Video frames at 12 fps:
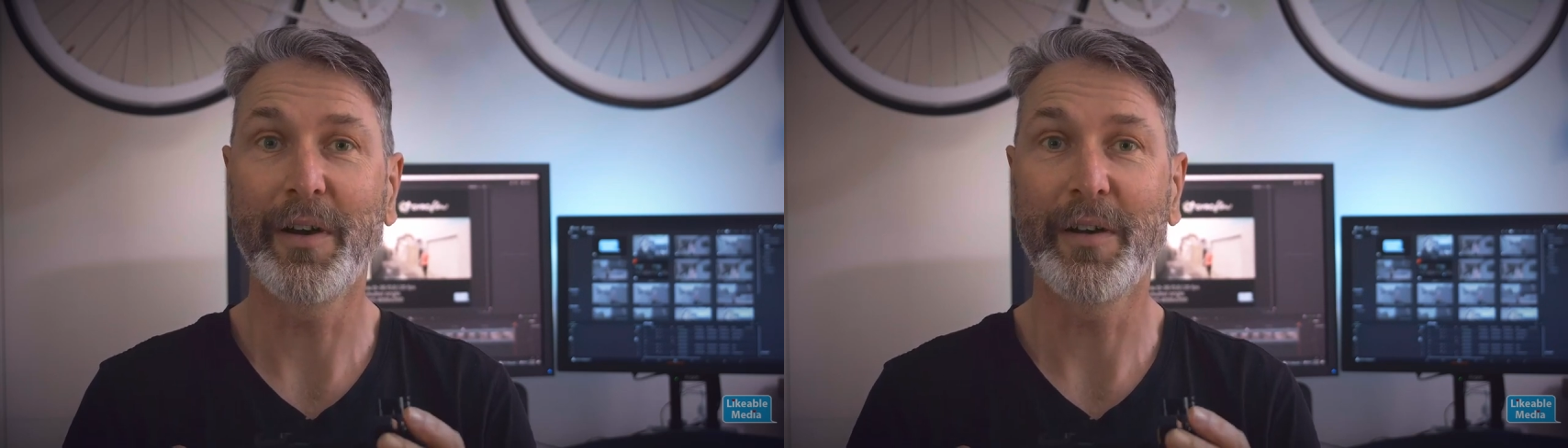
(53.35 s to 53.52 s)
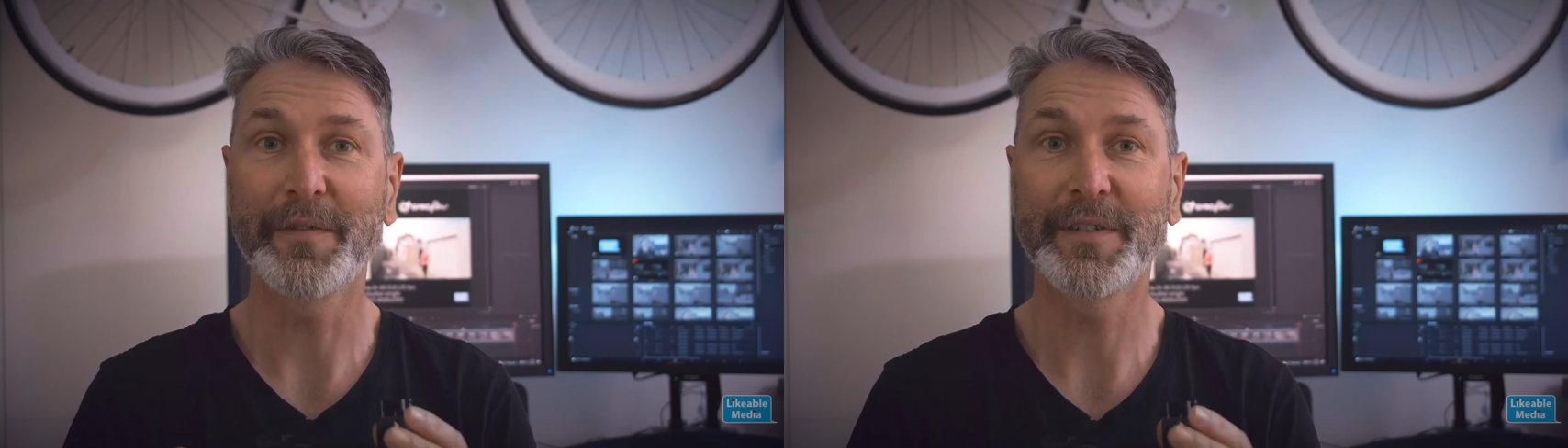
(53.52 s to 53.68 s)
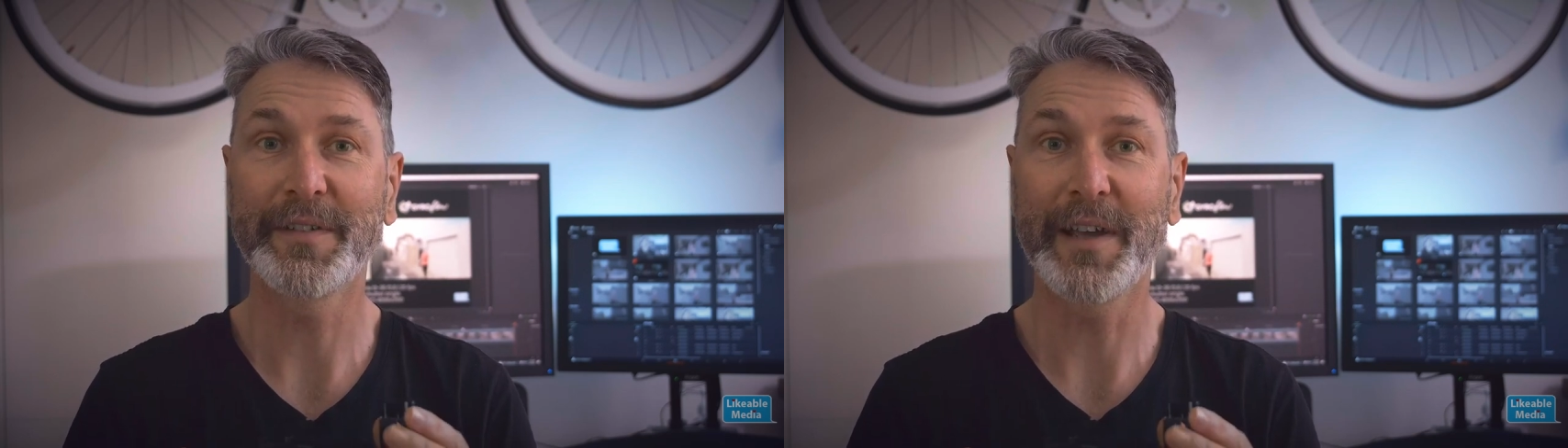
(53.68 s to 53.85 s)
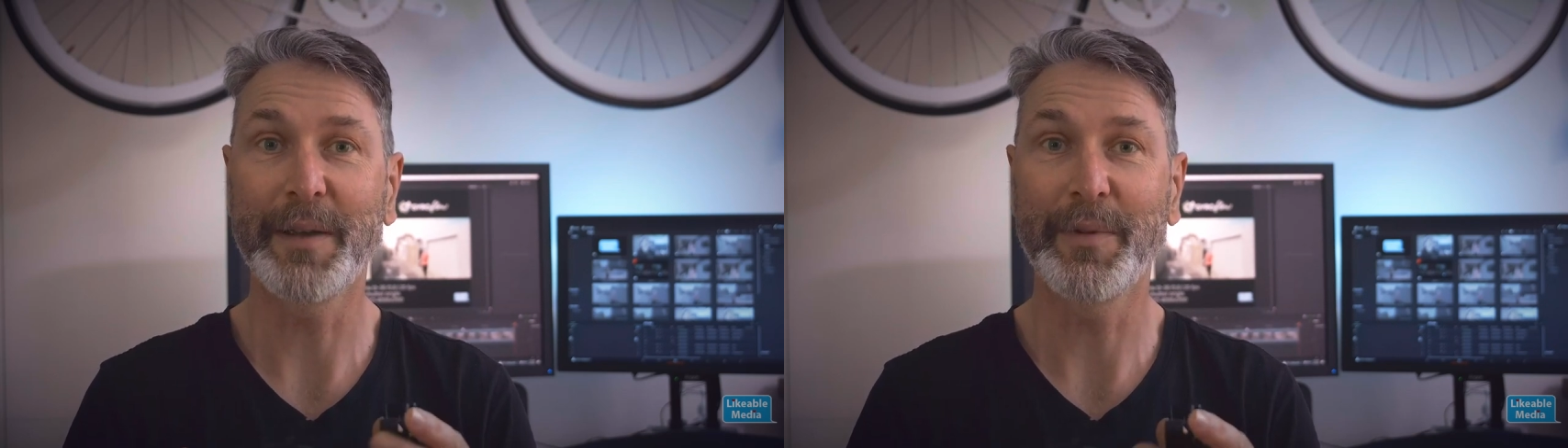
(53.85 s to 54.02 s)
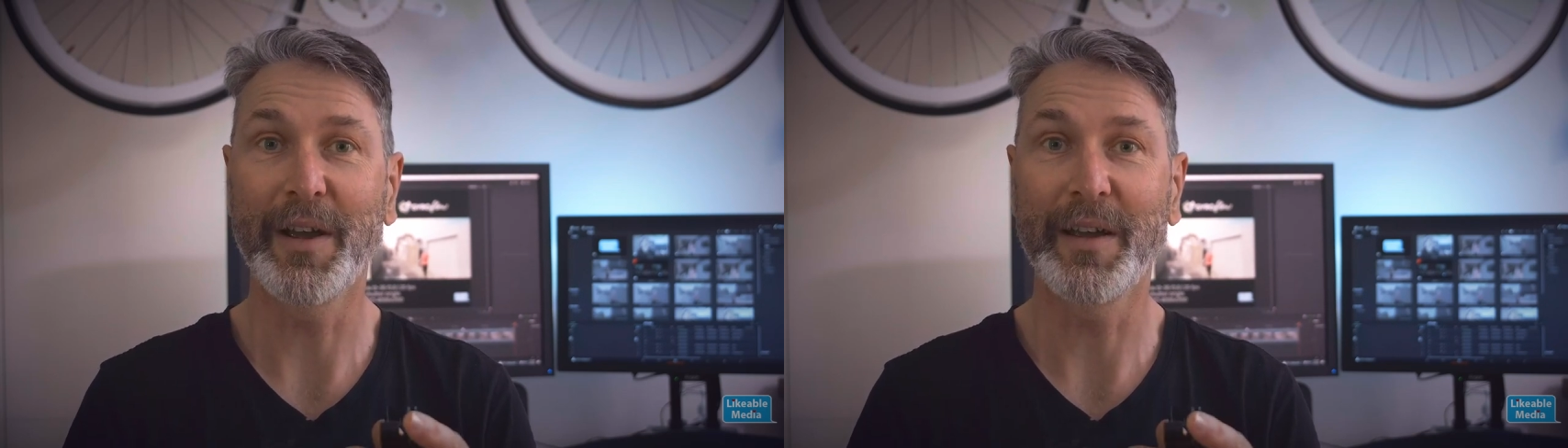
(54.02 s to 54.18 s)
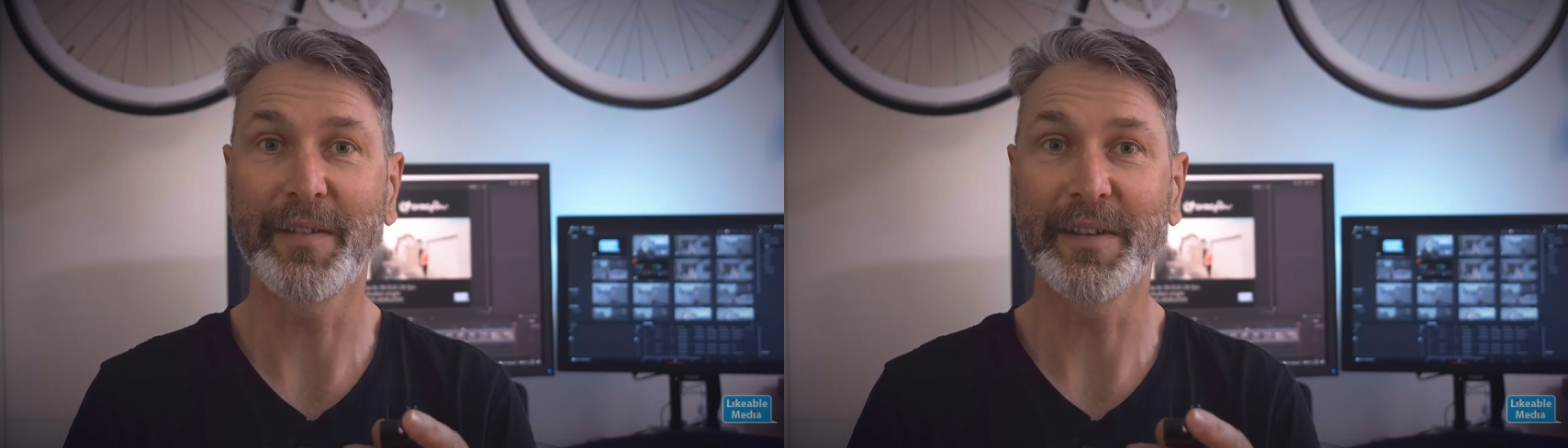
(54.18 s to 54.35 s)
of
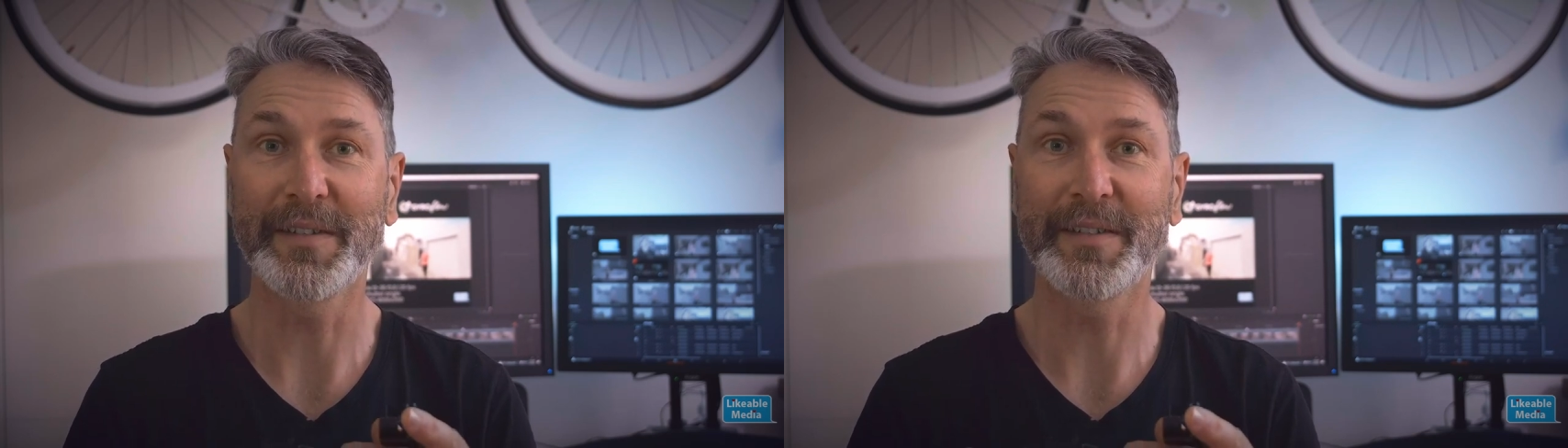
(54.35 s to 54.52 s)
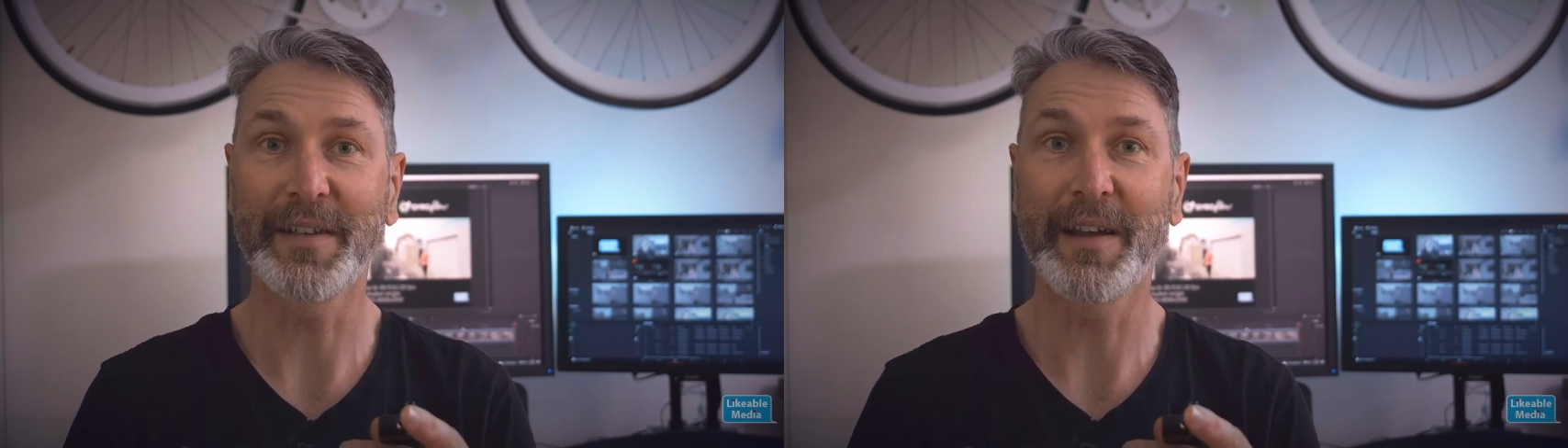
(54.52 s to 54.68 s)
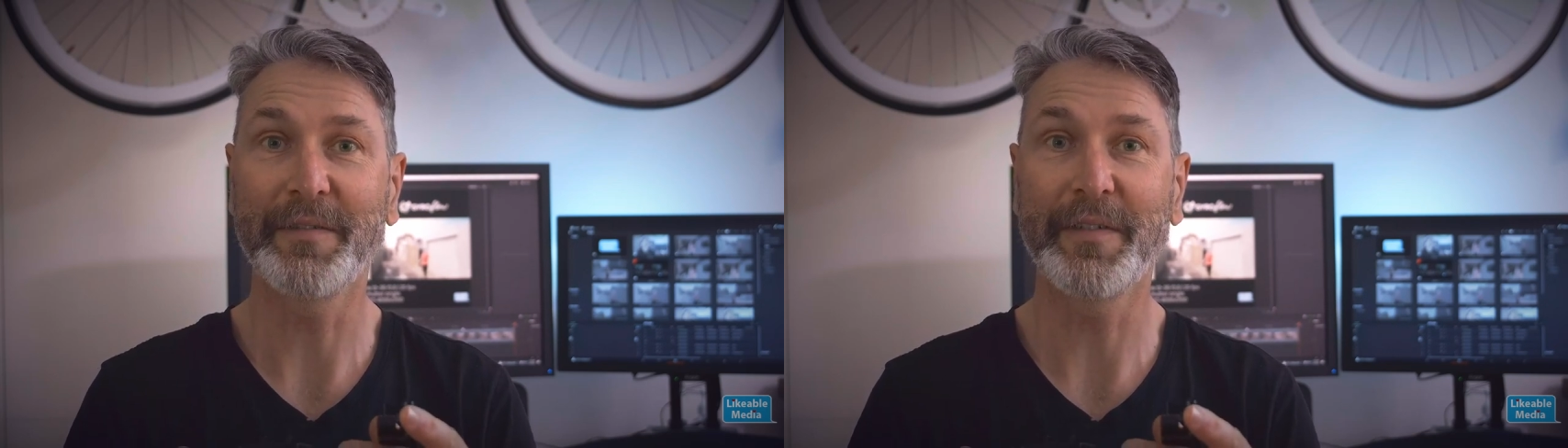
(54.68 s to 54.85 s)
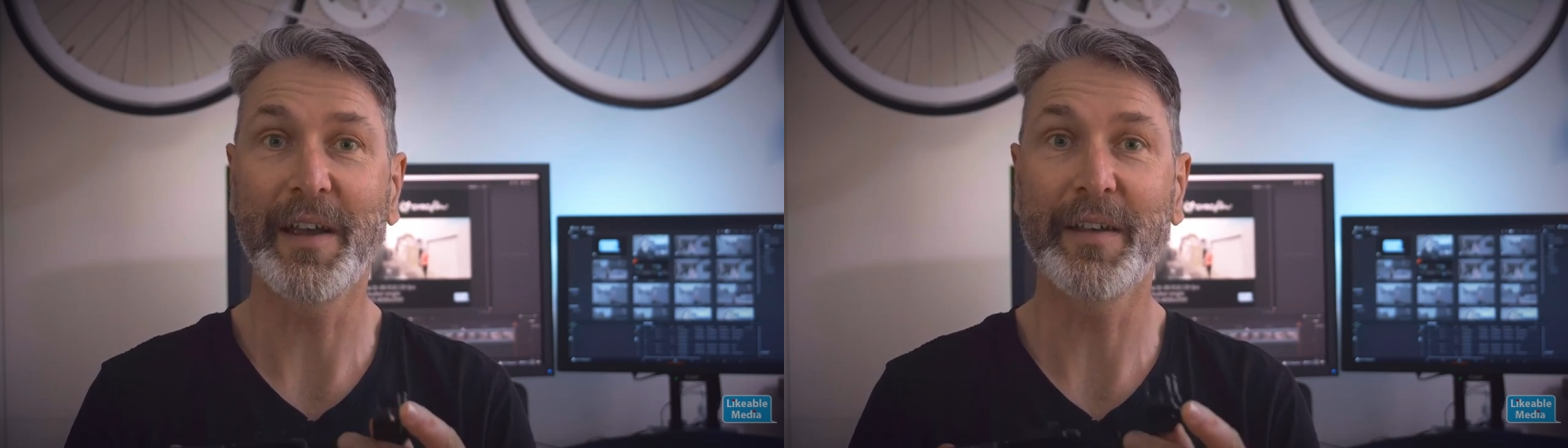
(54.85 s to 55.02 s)
stabilizing stuff